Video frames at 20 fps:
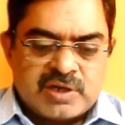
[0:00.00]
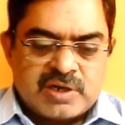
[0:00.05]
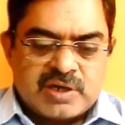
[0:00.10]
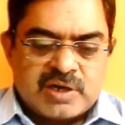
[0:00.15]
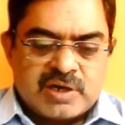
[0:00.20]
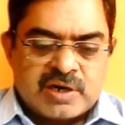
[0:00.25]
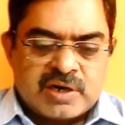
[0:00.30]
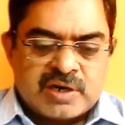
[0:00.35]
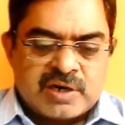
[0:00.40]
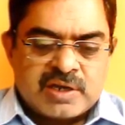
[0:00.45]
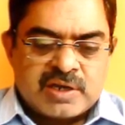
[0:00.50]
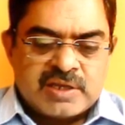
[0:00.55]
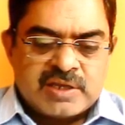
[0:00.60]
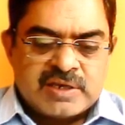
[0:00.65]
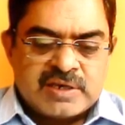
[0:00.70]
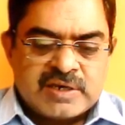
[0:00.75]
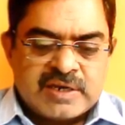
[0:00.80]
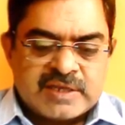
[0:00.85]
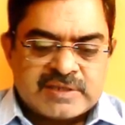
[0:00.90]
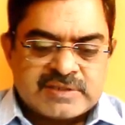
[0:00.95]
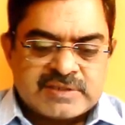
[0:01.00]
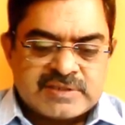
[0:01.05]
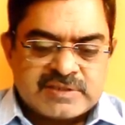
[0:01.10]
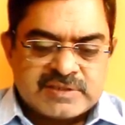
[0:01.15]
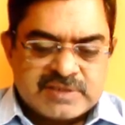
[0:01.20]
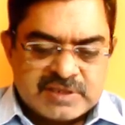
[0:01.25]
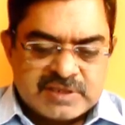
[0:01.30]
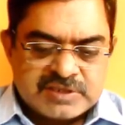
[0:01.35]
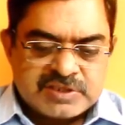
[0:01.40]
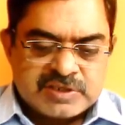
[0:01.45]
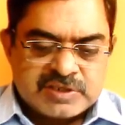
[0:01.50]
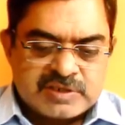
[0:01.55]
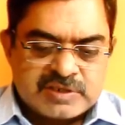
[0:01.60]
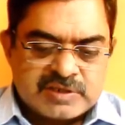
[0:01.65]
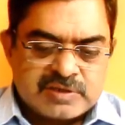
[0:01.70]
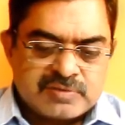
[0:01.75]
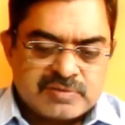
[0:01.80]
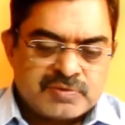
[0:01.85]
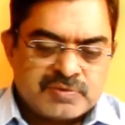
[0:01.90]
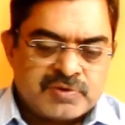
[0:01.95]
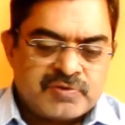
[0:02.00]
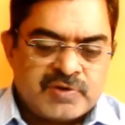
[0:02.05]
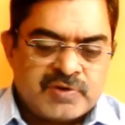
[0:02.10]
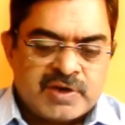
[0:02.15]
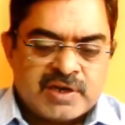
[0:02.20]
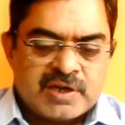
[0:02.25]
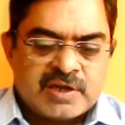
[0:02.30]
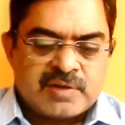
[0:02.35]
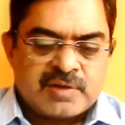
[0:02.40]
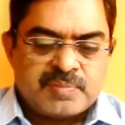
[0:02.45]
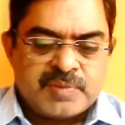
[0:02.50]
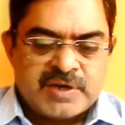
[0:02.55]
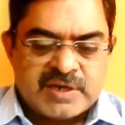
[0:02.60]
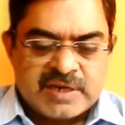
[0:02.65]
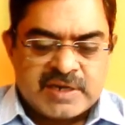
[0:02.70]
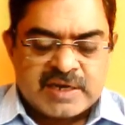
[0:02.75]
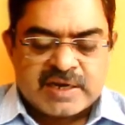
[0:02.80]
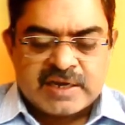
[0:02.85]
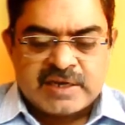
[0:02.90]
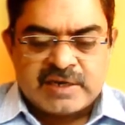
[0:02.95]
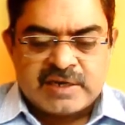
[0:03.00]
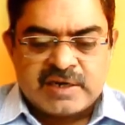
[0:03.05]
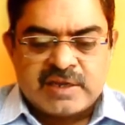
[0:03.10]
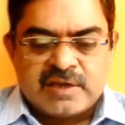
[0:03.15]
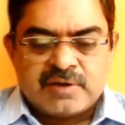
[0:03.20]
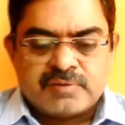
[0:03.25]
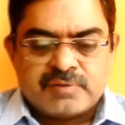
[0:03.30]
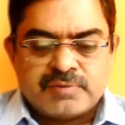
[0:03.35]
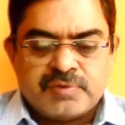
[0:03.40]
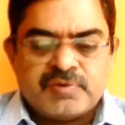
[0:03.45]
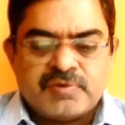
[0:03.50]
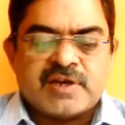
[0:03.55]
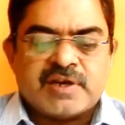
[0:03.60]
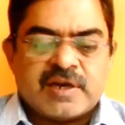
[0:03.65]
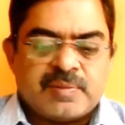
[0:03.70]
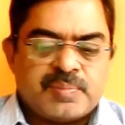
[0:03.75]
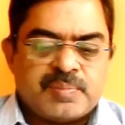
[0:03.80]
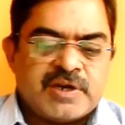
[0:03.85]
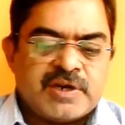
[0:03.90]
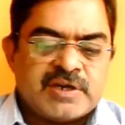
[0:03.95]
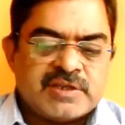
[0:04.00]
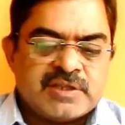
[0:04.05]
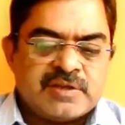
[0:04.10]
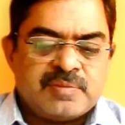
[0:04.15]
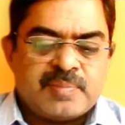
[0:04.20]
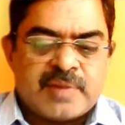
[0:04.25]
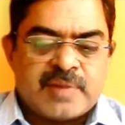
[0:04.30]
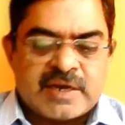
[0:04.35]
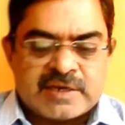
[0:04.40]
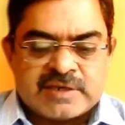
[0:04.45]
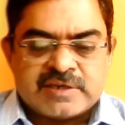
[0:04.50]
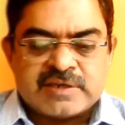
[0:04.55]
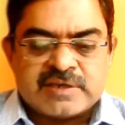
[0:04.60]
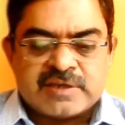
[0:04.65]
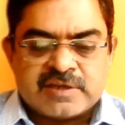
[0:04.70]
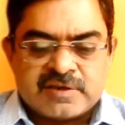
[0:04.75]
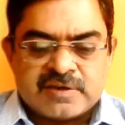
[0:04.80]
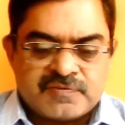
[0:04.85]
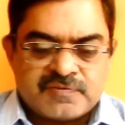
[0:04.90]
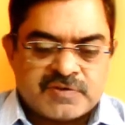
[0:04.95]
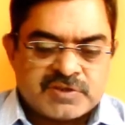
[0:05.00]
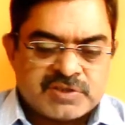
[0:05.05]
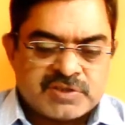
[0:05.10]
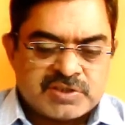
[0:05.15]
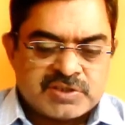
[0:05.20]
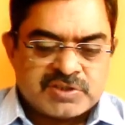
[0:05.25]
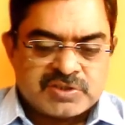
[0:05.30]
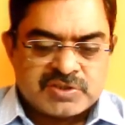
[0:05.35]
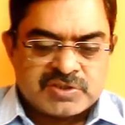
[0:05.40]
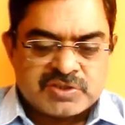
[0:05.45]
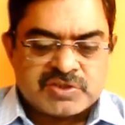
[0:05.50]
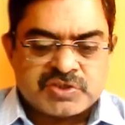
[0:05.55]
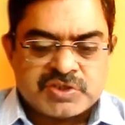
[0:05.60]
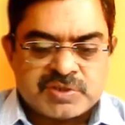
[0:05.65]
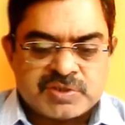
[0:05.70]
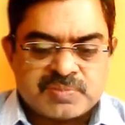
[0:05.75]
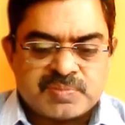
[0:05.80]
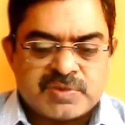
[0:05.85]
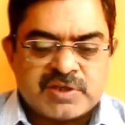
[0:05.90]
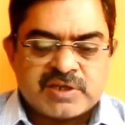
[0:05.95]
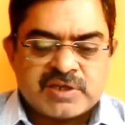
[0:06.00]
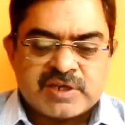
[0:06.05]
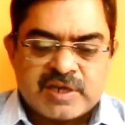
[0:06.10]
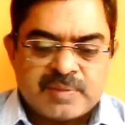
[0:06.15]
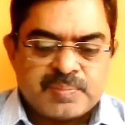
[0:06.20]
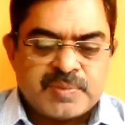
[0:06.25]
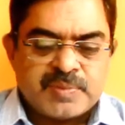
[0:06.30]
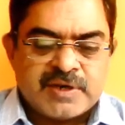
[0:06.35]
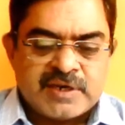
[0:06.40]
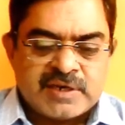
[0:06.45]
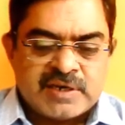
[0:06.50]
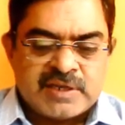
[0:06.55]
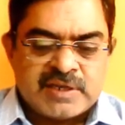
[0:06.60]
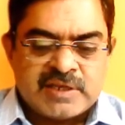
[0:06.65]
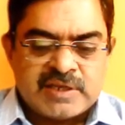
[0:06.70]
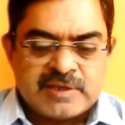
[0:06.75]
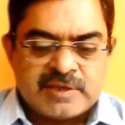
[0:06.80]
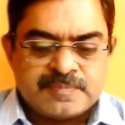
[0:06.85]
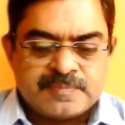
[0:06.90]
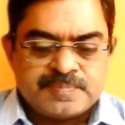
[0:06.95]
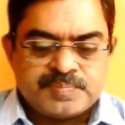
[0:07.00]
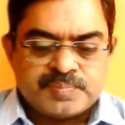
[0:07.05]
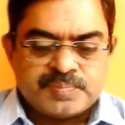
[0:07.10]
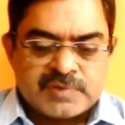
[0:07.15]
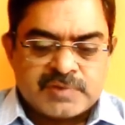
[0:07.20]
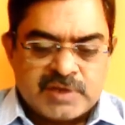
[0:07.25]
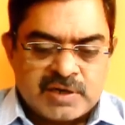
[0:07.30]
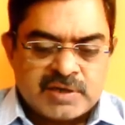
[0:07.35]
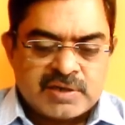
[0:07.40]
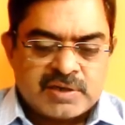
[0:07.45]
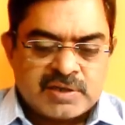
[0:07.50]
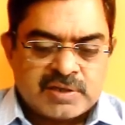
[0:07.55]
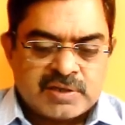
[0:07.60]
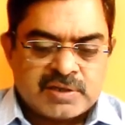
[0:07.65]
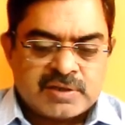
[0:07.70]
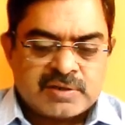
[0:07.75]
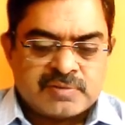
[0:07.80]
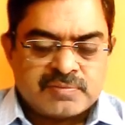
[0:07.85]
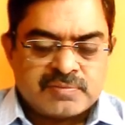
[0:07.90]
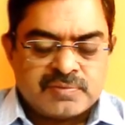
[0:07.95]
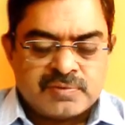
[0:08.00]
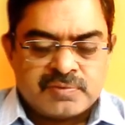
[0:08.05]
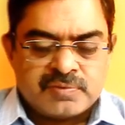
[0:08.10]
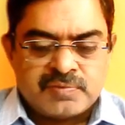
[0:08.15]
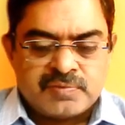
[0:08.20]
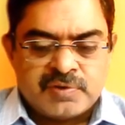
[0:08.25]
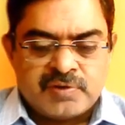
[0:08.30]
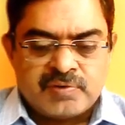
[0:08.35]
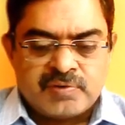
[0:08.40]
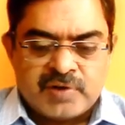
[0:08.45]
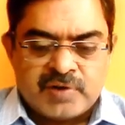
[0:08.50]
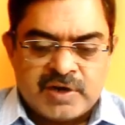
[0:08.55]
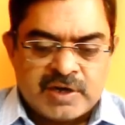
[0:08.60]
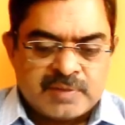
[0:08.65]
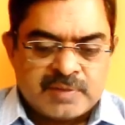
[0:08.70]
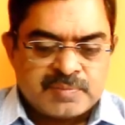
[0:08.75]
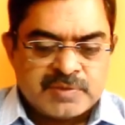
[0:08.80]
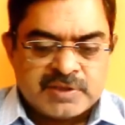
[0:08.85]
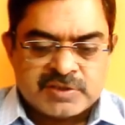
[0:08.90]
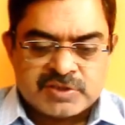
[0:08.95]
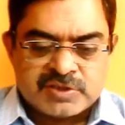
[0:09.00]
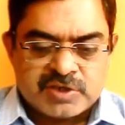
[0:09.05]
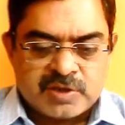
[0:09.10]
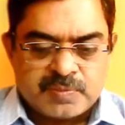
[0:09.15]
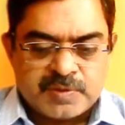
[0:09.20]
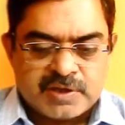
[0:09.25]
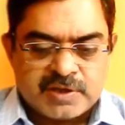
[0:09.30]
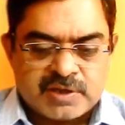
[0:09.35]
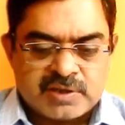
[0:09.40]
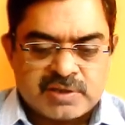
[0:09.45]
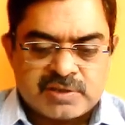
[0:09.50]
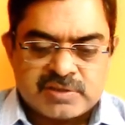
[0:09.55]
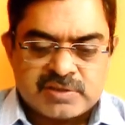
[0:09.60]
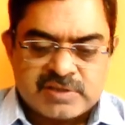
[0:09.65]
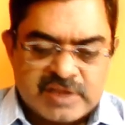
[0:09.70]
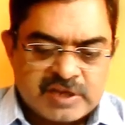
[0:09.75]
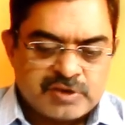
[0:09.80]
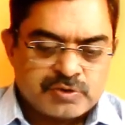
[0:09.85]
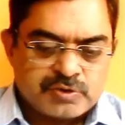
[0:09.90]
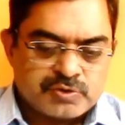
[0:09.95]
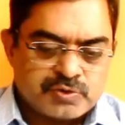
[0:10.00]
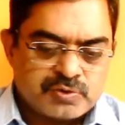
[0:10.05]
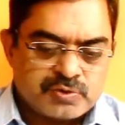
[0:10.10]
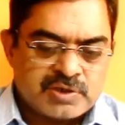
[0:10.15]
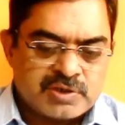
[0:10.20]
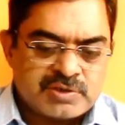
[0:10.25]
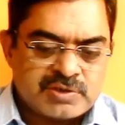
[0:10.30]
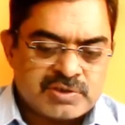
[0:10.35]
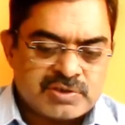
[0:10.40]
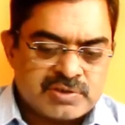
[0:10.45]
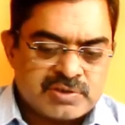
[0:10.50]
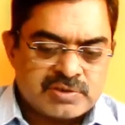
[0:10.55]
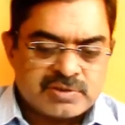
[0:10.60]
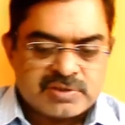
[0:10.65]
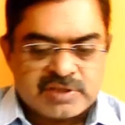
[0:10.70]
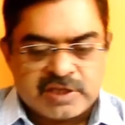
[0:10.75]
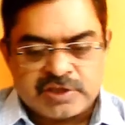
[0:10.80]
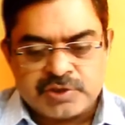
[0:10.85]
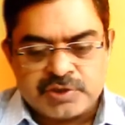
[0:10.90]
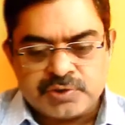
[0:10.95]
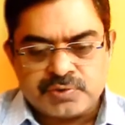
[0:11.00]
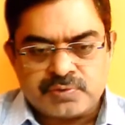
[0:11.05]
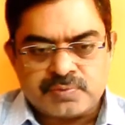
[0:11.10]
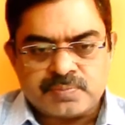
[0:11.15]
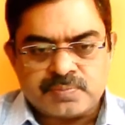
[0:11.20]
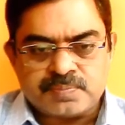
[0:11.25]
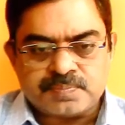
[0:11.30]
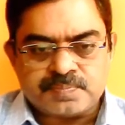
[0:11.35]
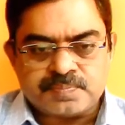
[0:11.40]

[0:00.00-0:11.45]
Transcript: And in next session we will meet again. We will complete the magnetic refrigeration system completely, and we will wind up this topic. Thank you, students. Thank you.